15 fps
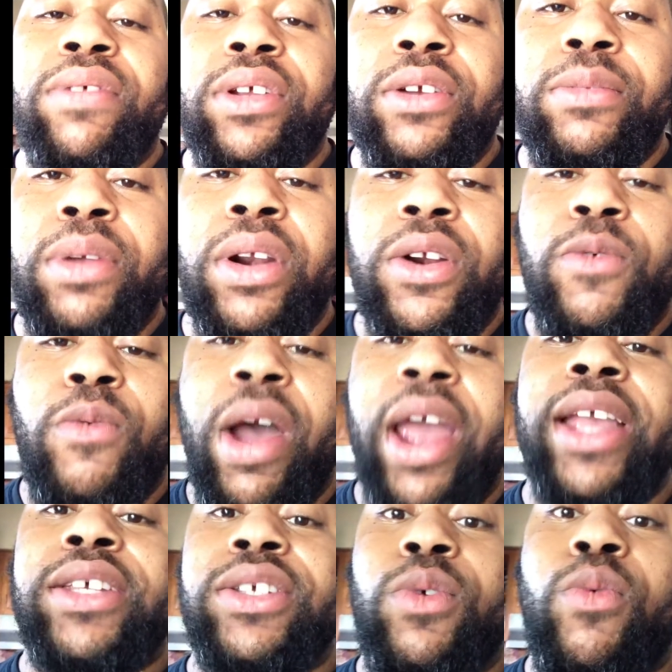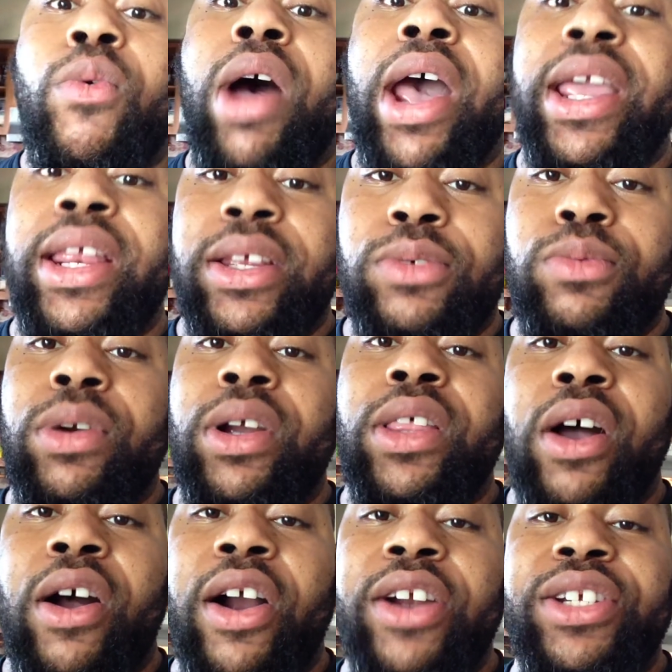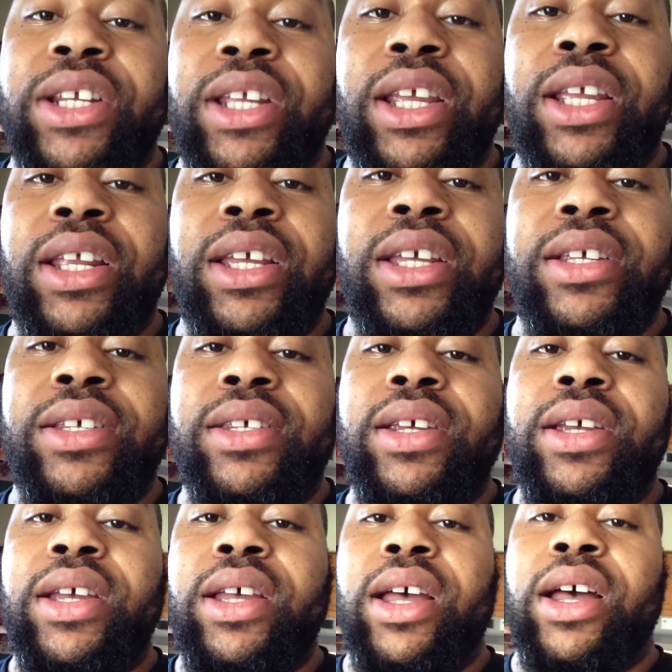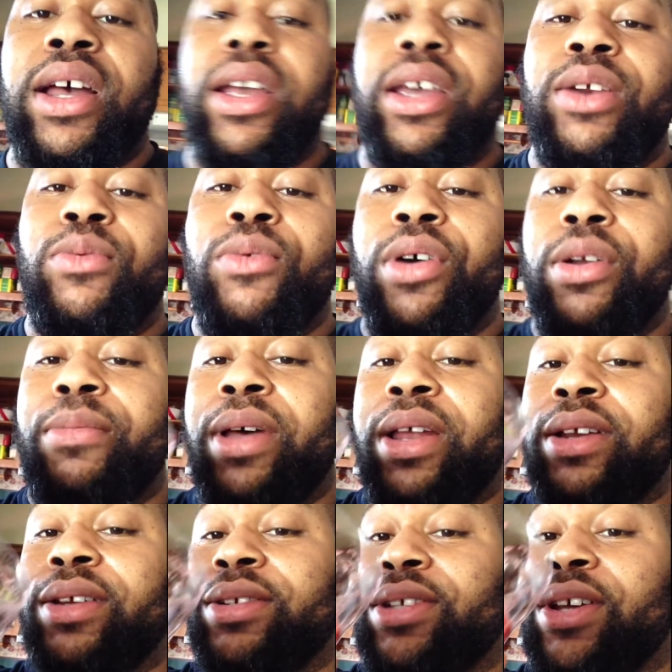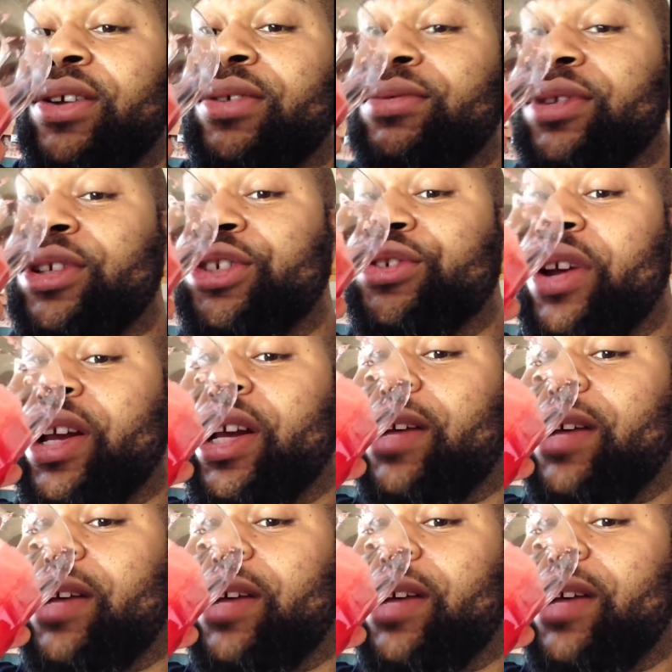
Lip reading: a little bit of the white, because the white is where the arginine is in a watermelon. So drink